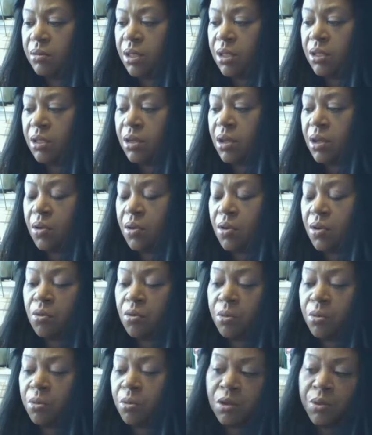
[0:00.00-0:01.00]
in the cocoa
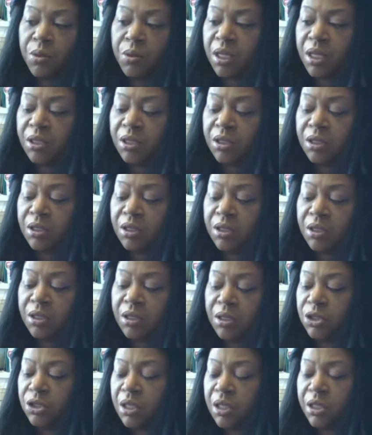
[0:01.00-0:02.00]
butter one, and then
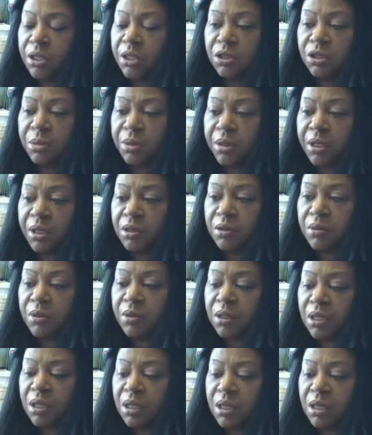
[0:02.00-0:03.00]
just calendula petal in